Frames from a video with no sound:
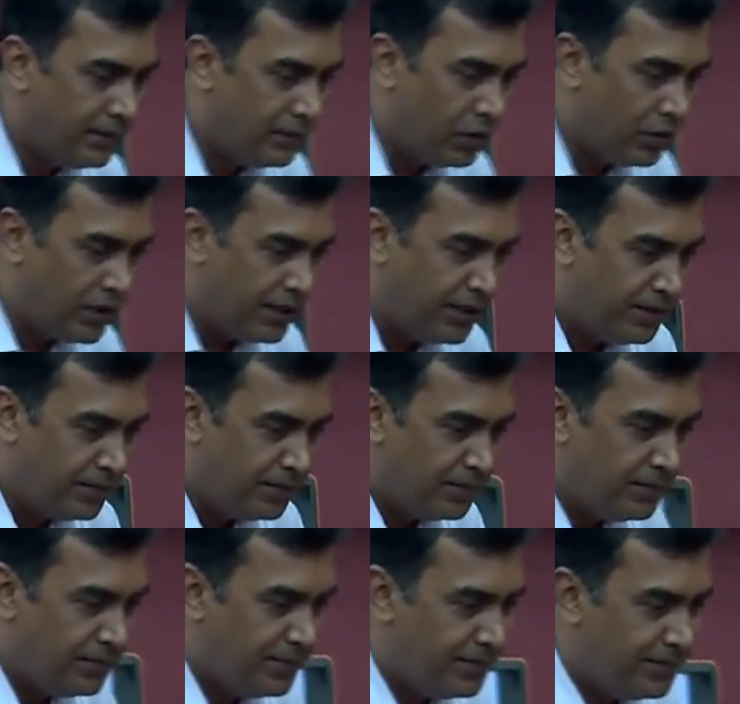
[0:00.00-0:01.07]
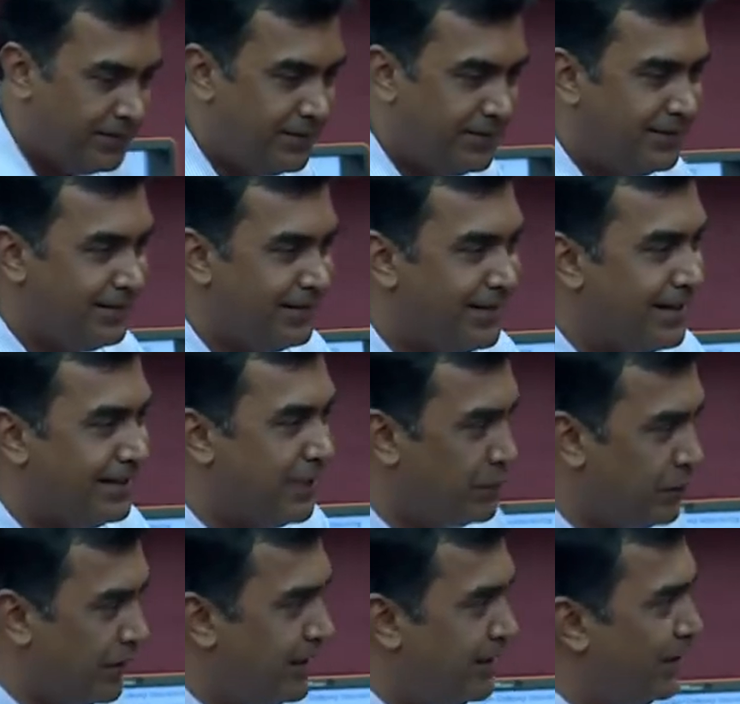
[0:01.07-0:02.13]
Not getting? Uh, that
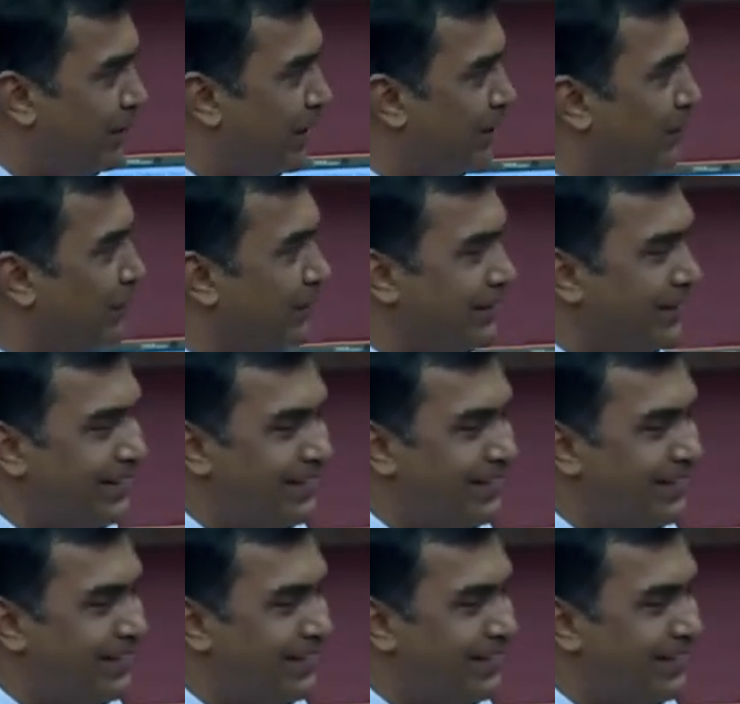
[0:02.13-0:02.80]
is why I need a blackboard.